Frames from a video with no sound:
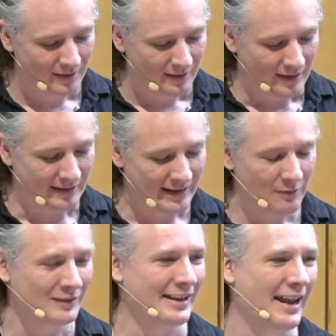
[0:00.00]
and he
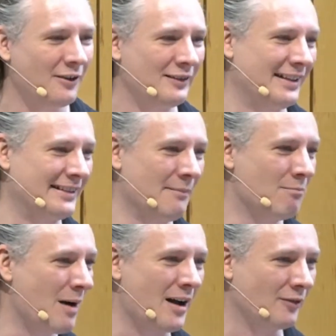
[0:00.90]
was hailed as a
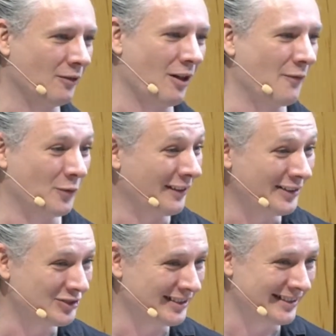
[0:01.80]
model of
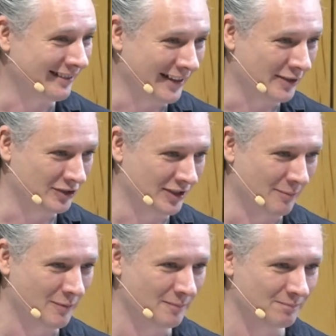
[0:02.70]
religious leadership.